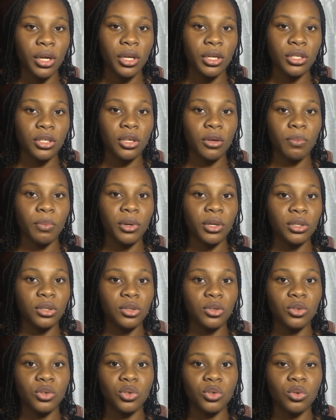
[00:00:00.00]
So
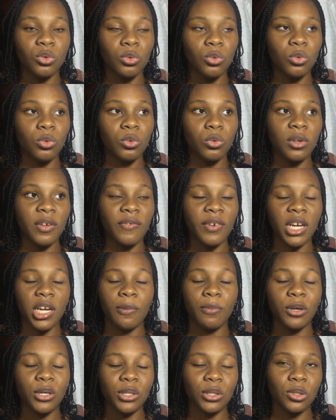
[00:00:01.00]
you find
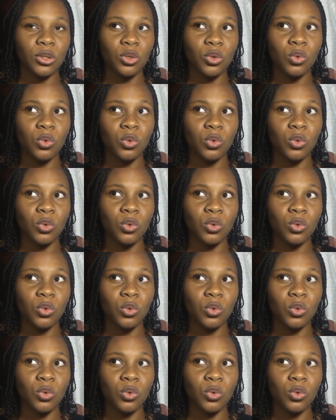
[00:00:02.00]
out persons